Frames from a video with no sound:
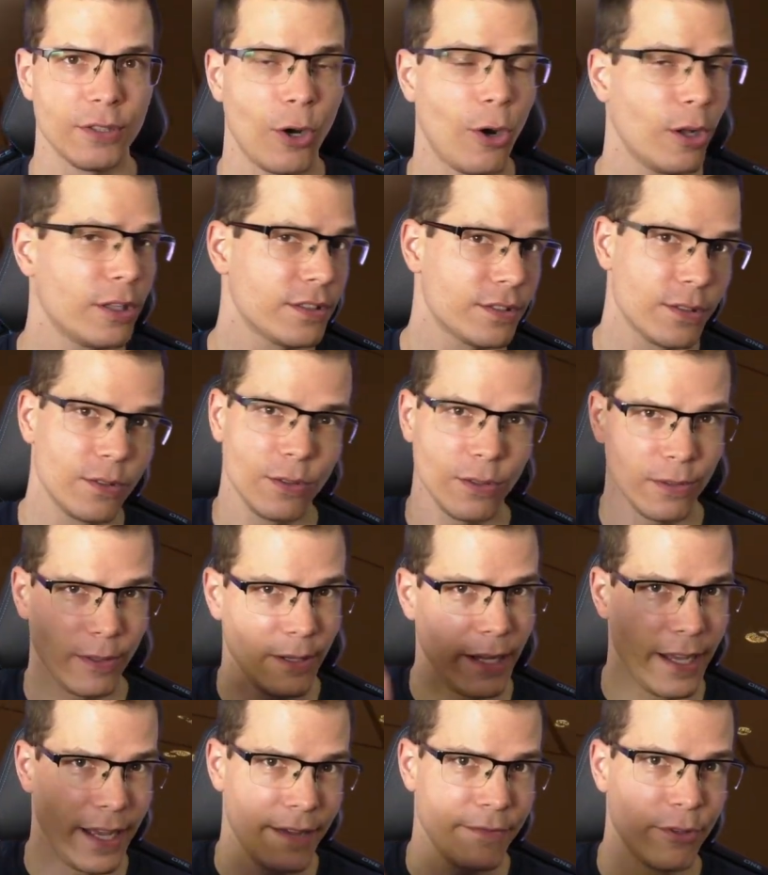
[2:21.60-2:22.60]
Also,
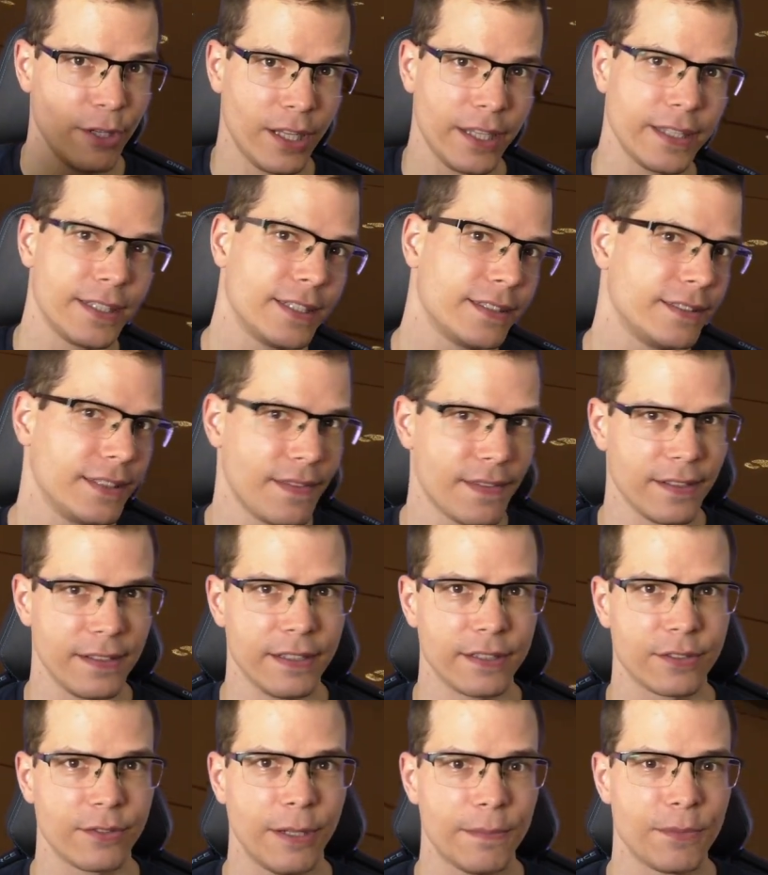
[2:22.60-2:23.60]
every link is in the
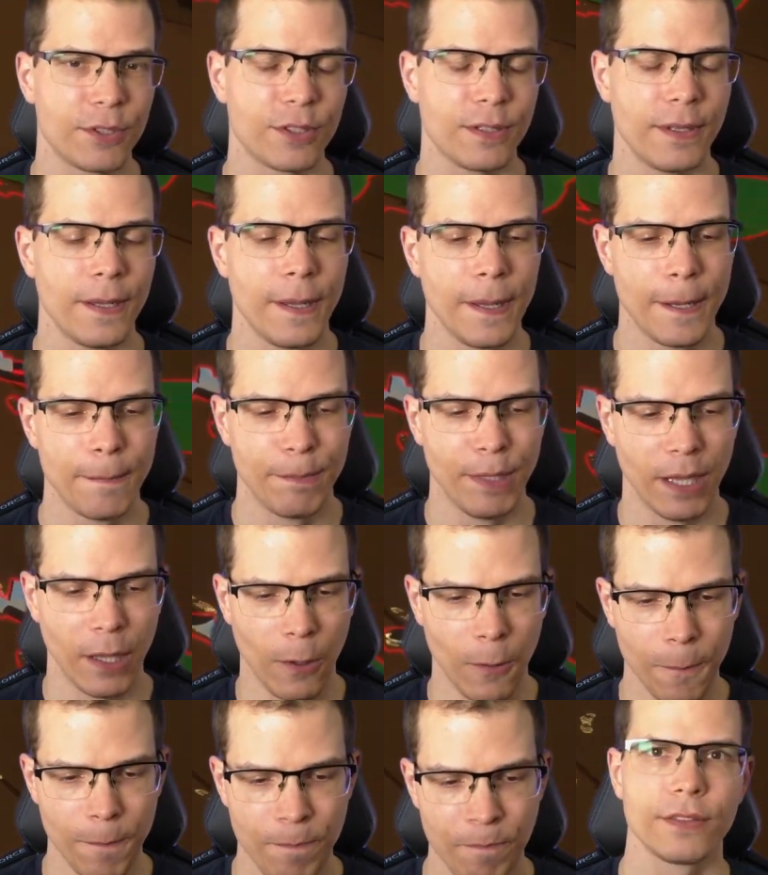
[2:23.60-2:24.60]
description
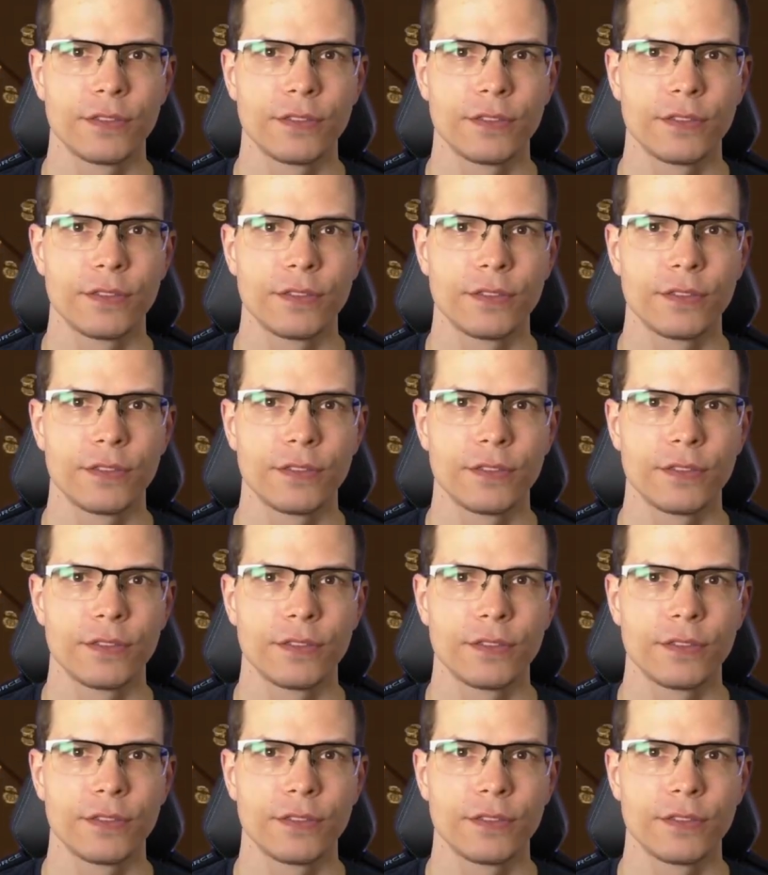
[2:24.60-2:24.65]
below.